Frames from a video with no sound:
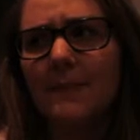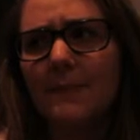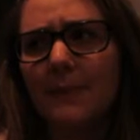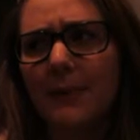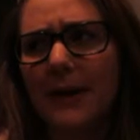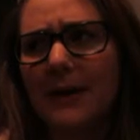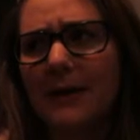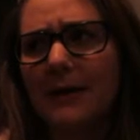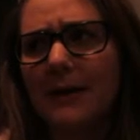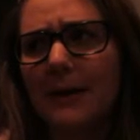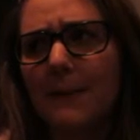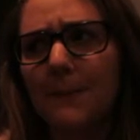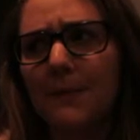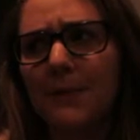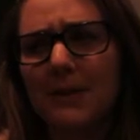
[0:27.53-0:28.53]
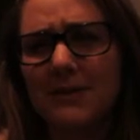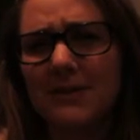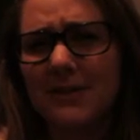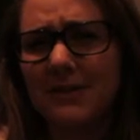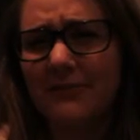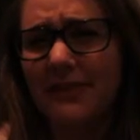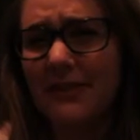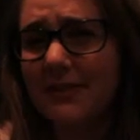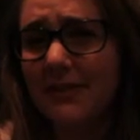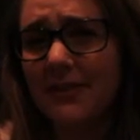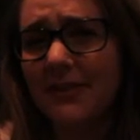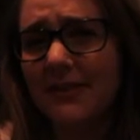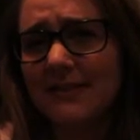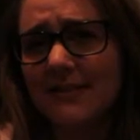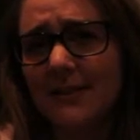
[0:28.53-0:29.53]
but they're still figuring
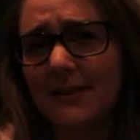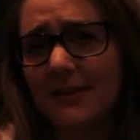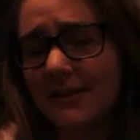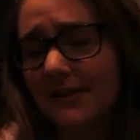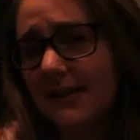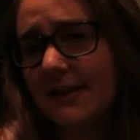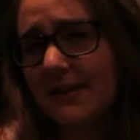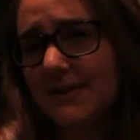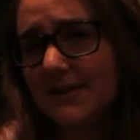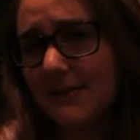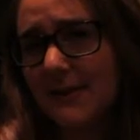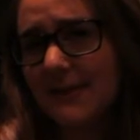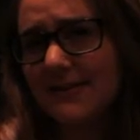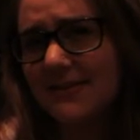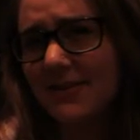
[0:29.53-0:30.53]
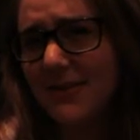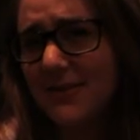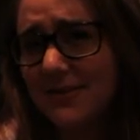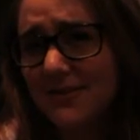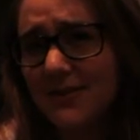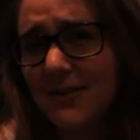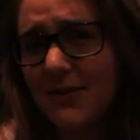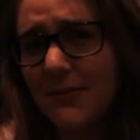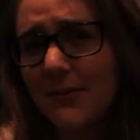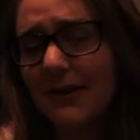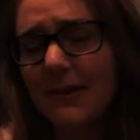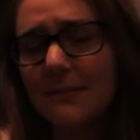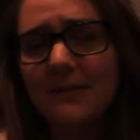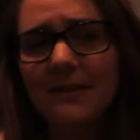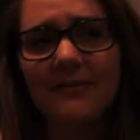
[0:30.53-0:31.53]
things out on their end, so I don't know where
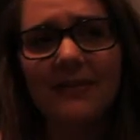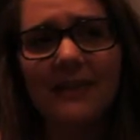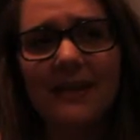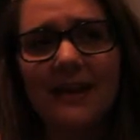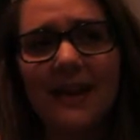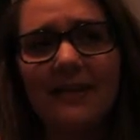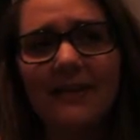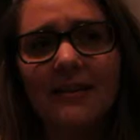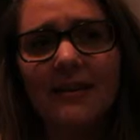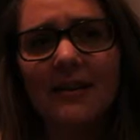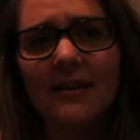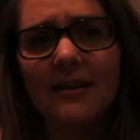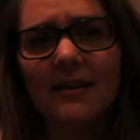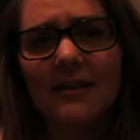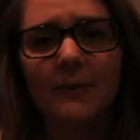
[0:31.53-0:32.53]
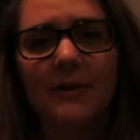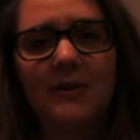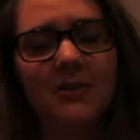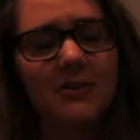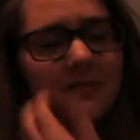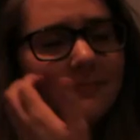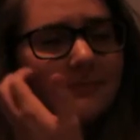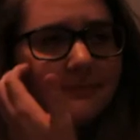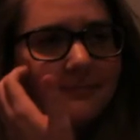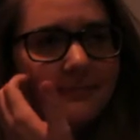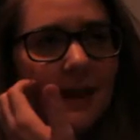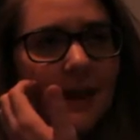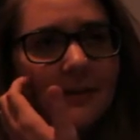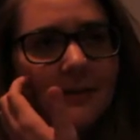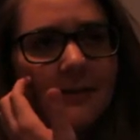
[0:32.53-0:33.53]
I'm living yet, which,
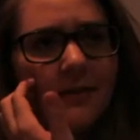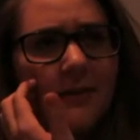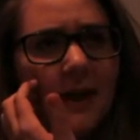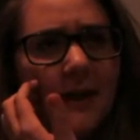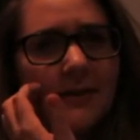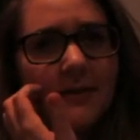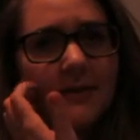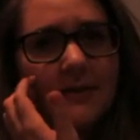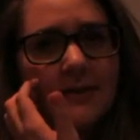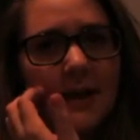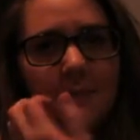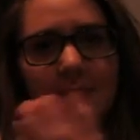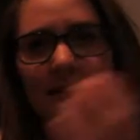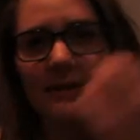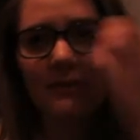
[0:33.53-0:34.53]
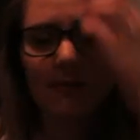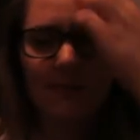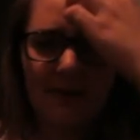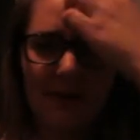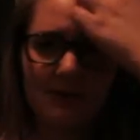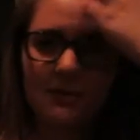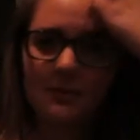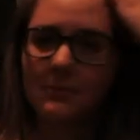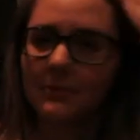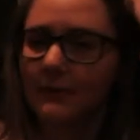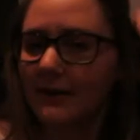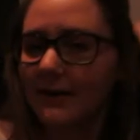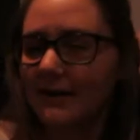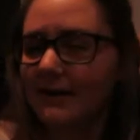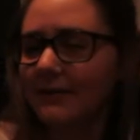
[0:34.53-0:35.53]
I don't know. I know it's coming, so I'm not super
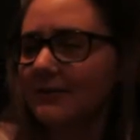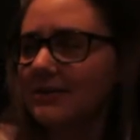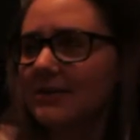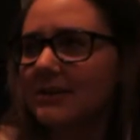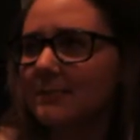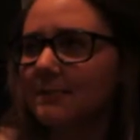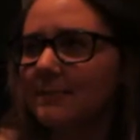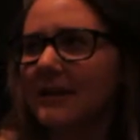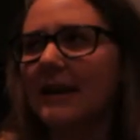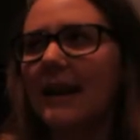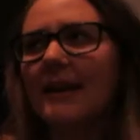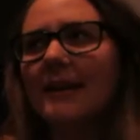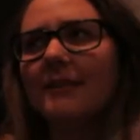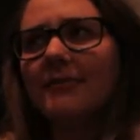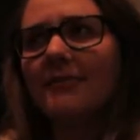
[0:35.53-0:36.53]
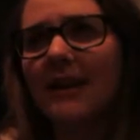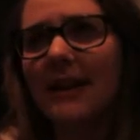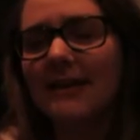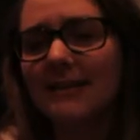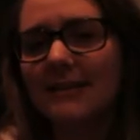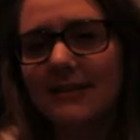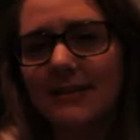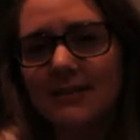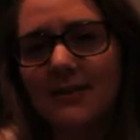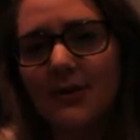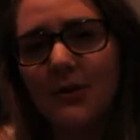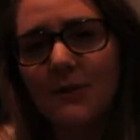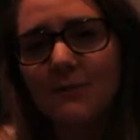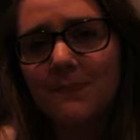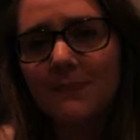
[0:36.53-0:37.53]
worried. It would just be kind of nice to know.